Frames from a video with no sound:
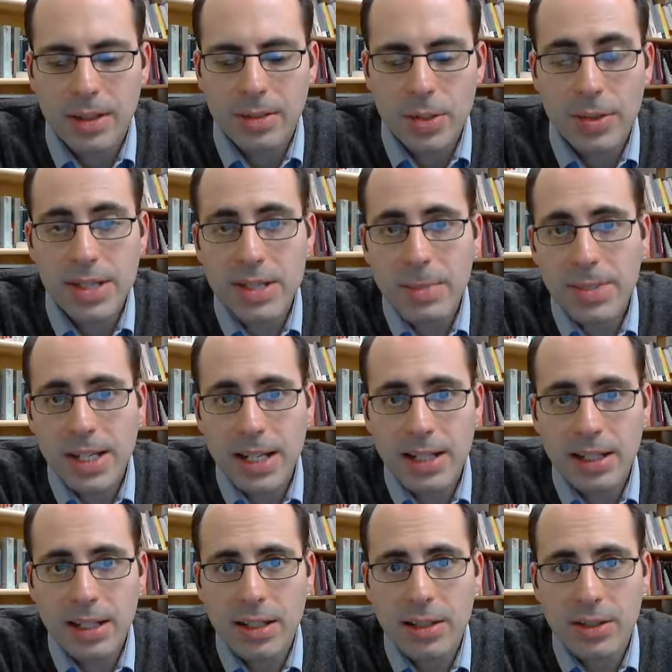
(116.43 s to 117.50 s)
So as I'm
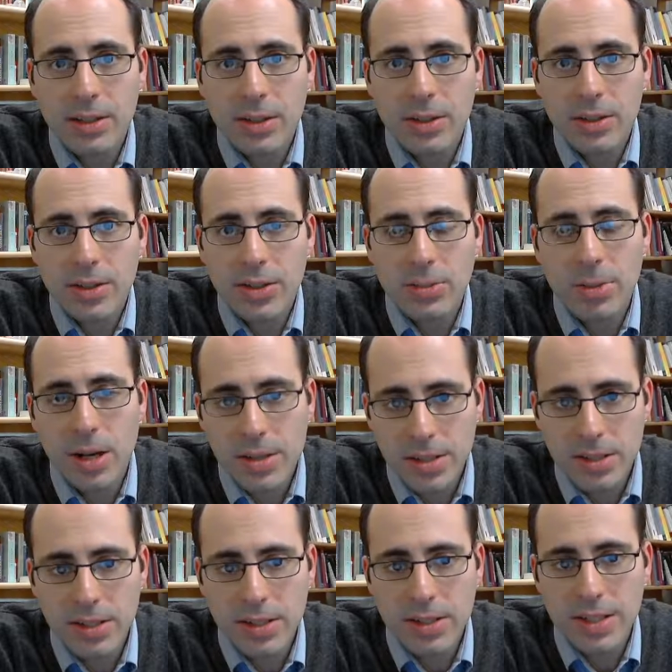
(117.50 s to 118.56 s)
saying, there are two parts
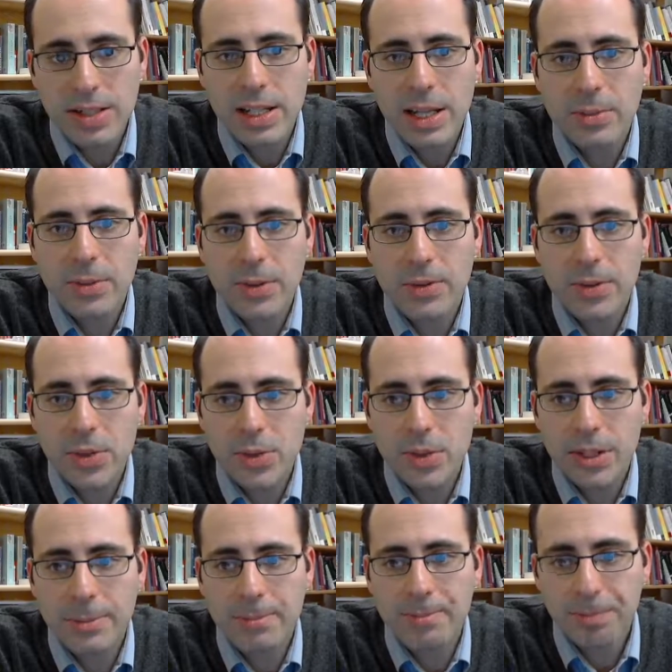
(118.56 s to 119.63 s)
to this exam. The first
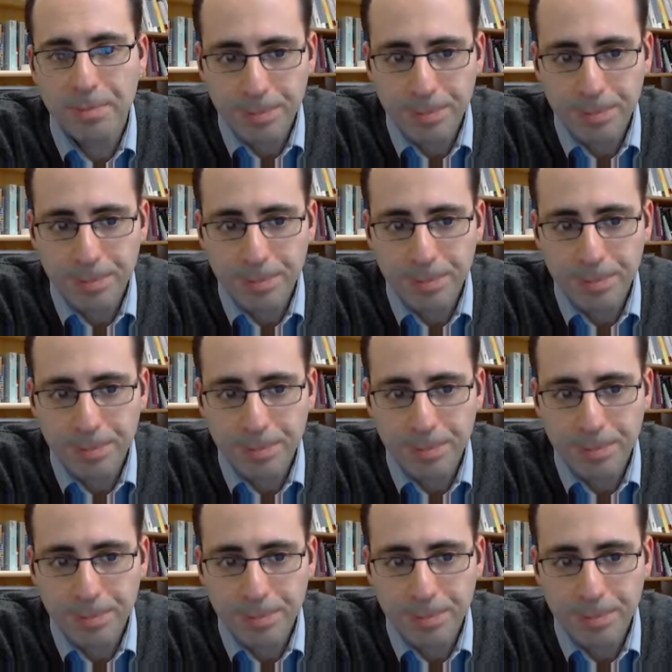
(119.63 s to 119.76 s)
one,